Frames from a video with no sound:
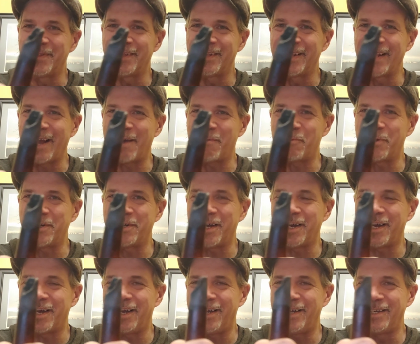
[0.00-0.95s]
that one
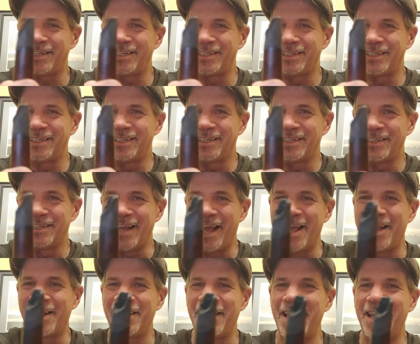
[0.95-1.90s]

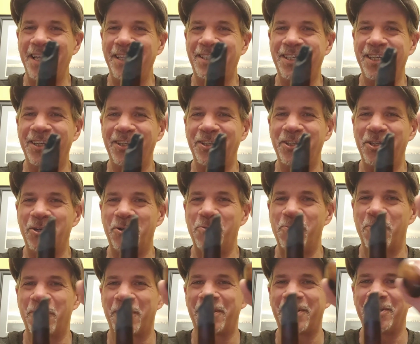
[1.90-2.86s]
needs a little
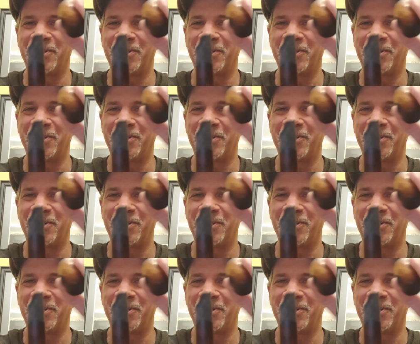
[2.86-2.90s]
work